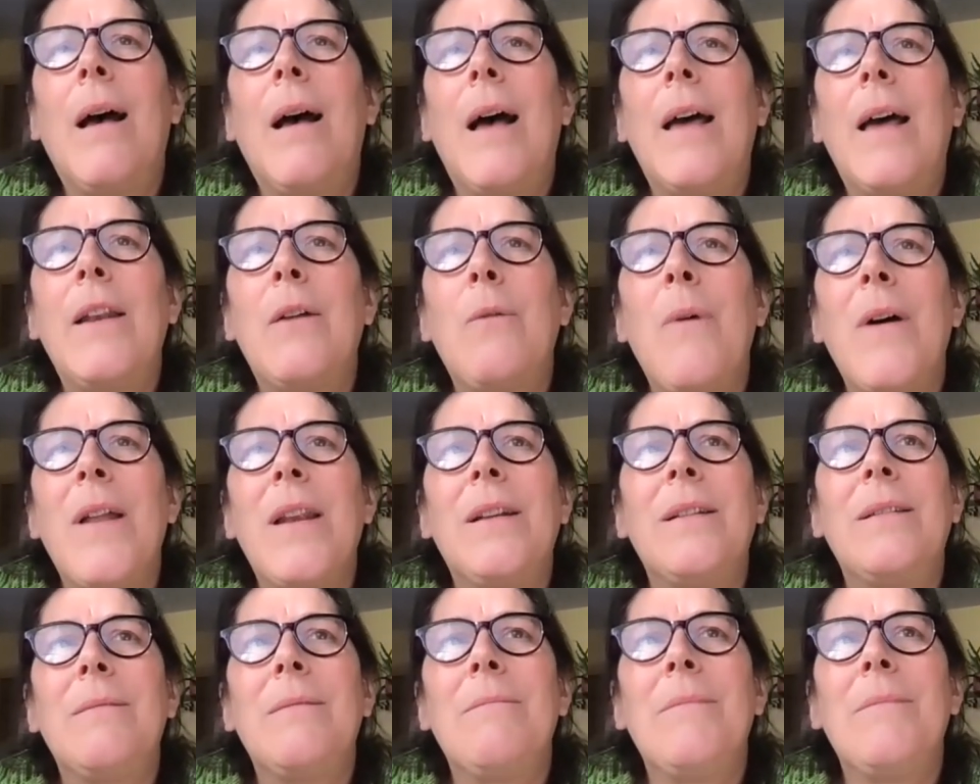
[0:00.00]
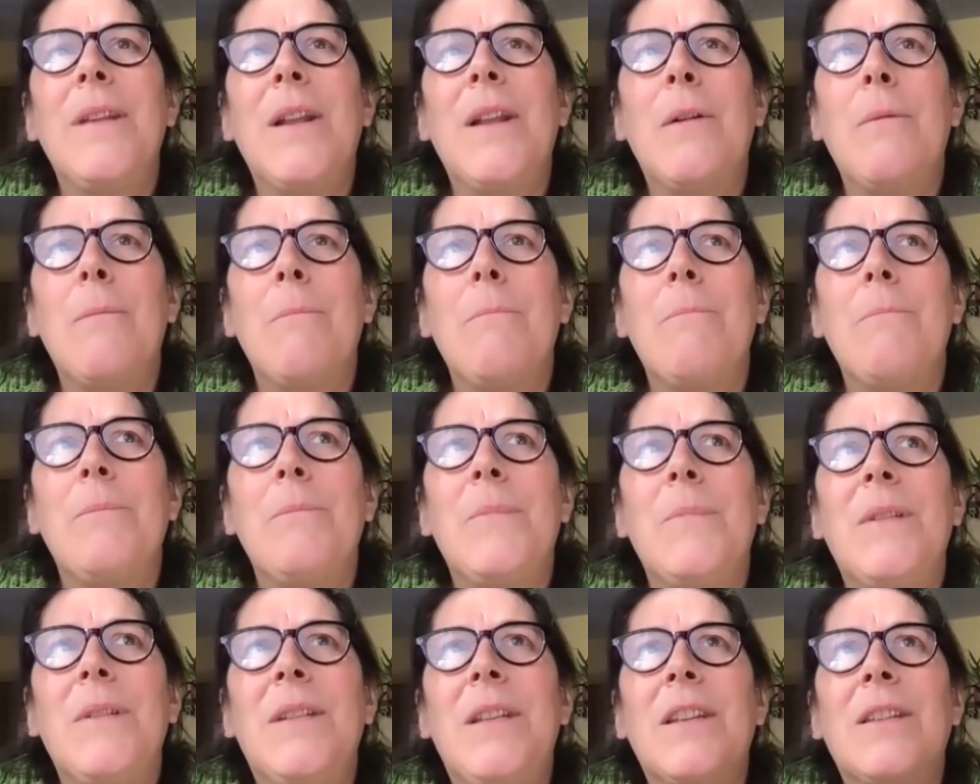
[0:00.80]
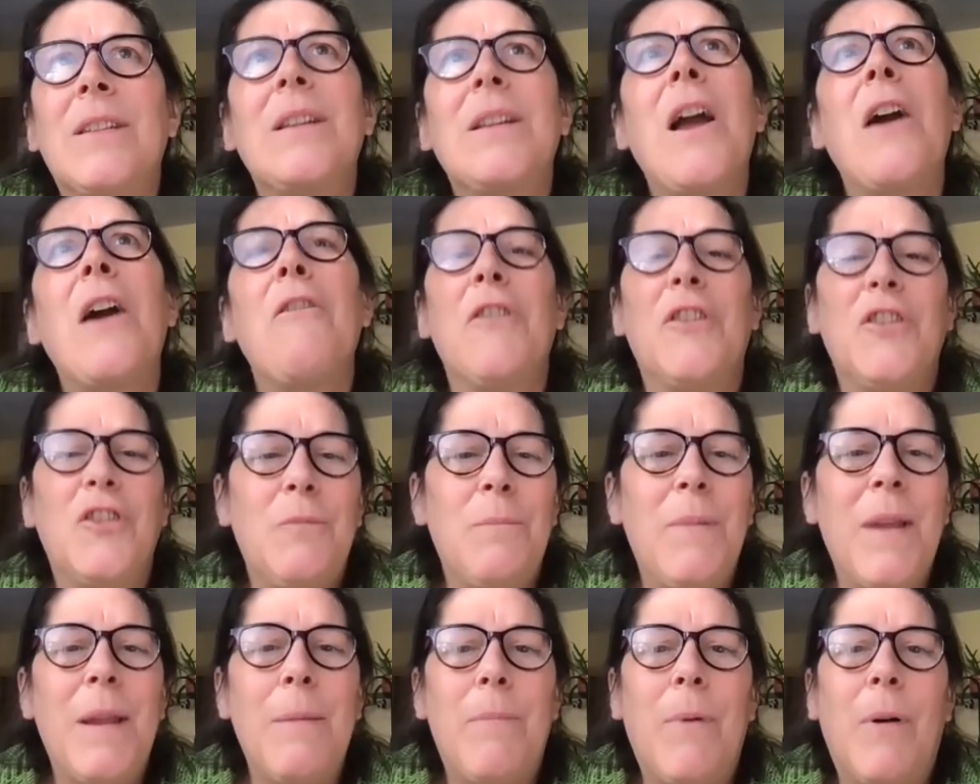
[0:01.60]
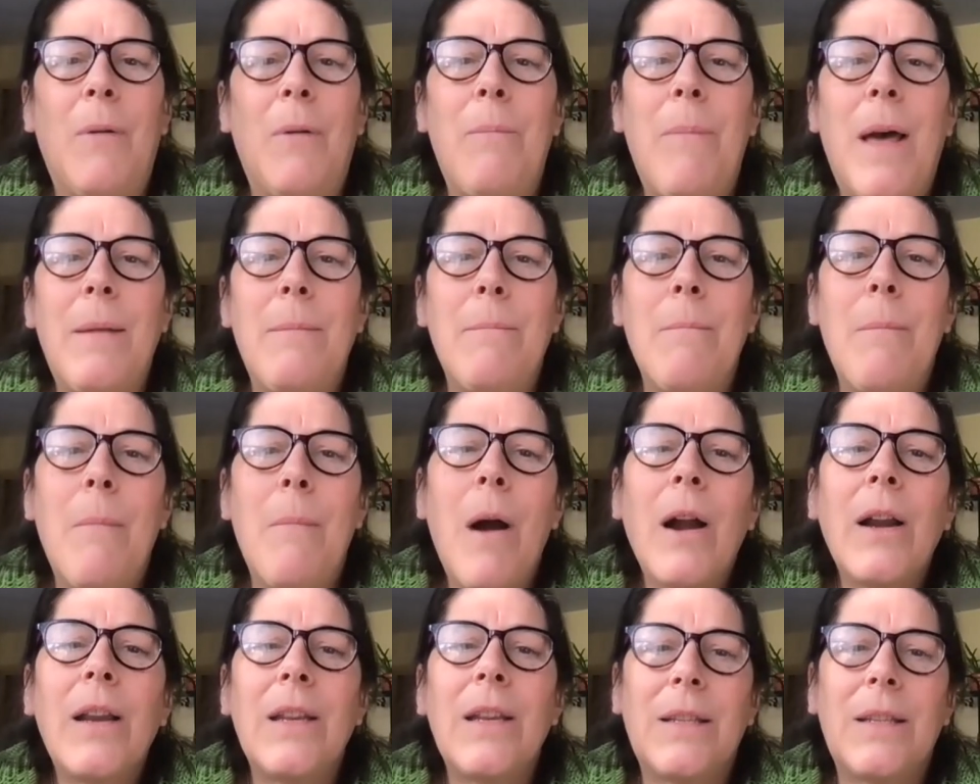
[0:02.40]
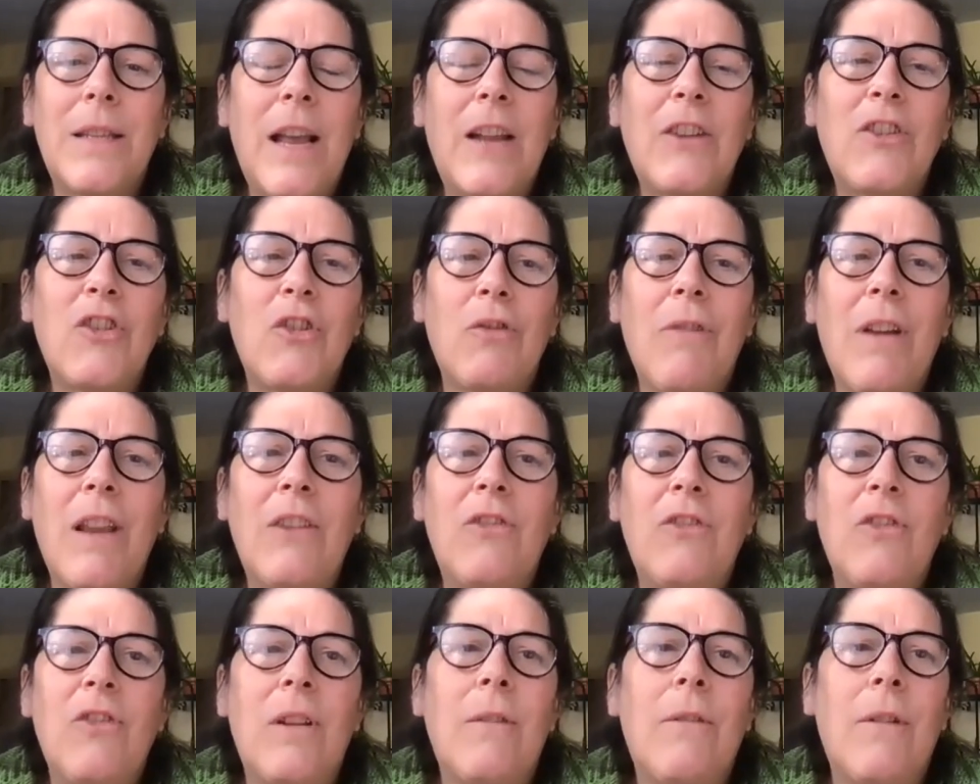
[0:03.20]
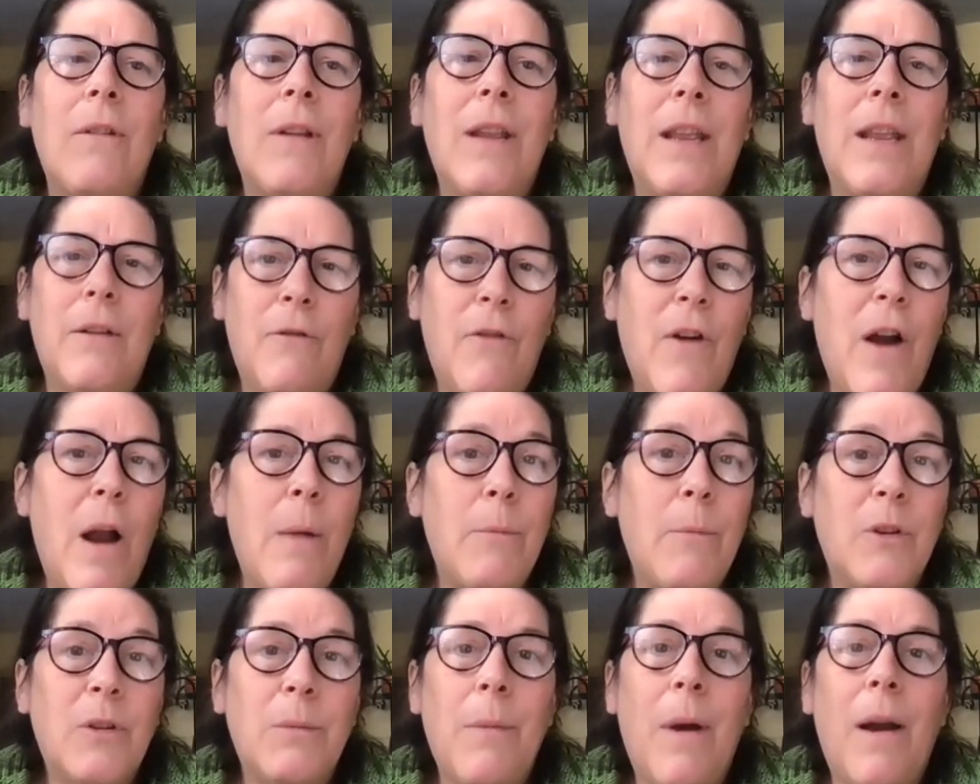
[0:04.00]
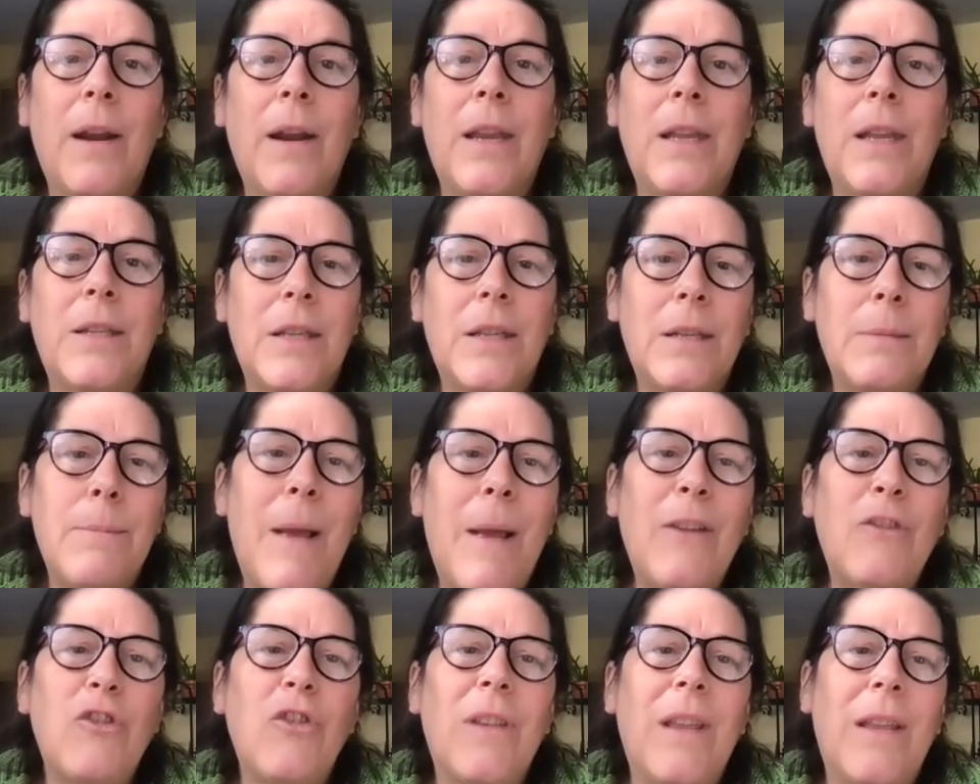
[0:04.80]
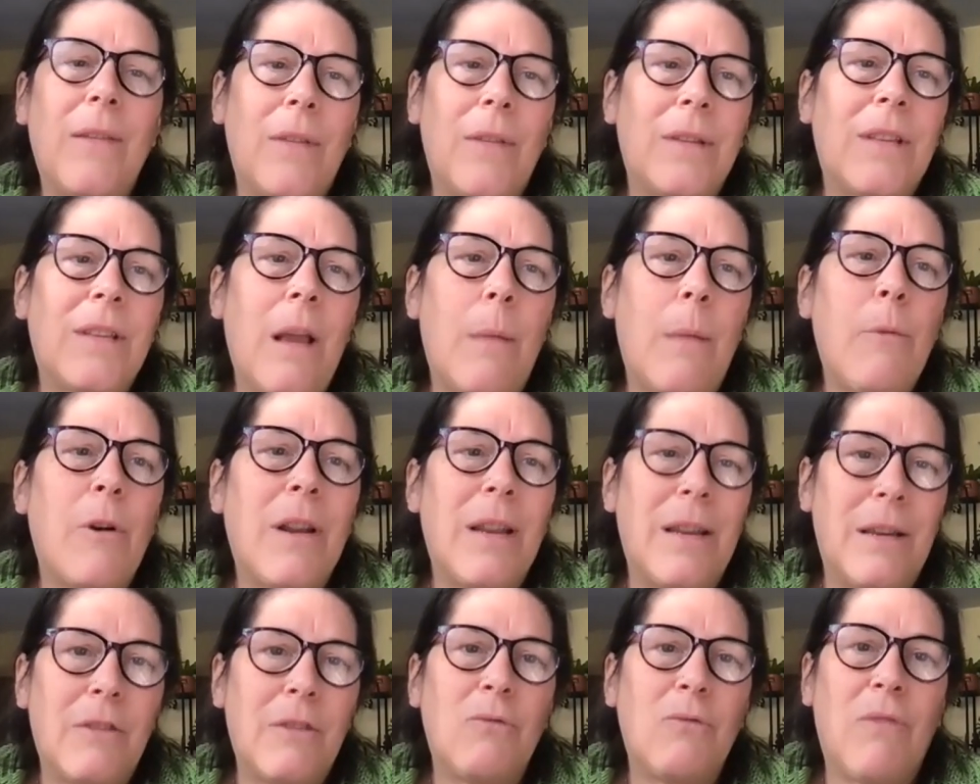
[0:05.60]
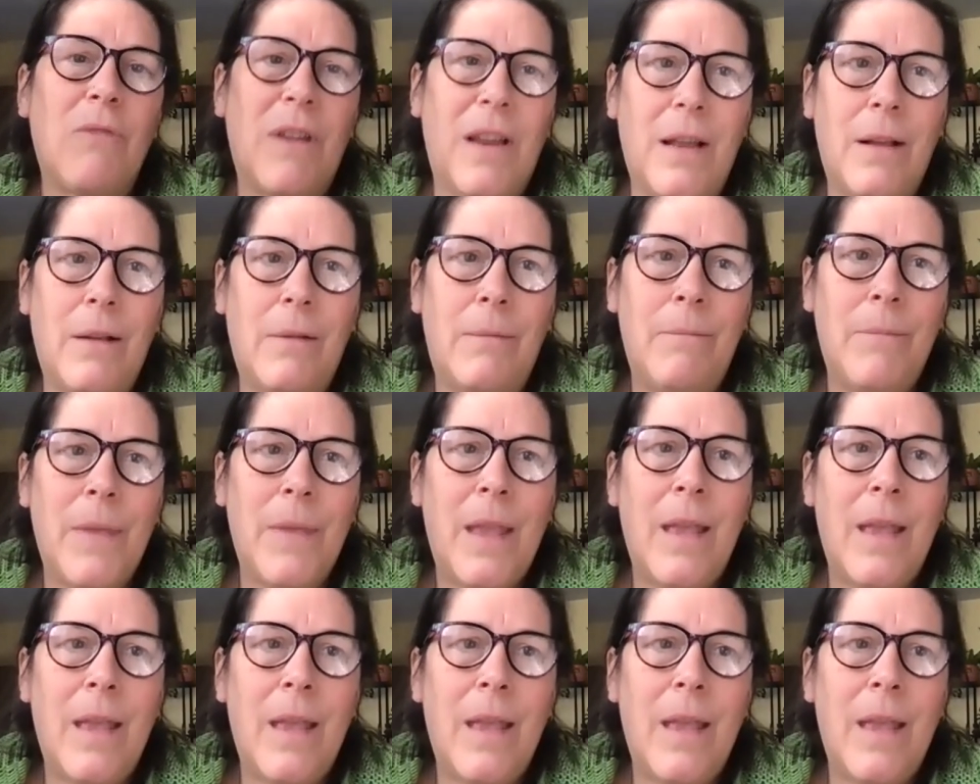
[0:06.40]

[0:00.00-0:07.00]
I don't want to, you know, discourage people, but market saturation in farmers markets, especially in the summer, is real.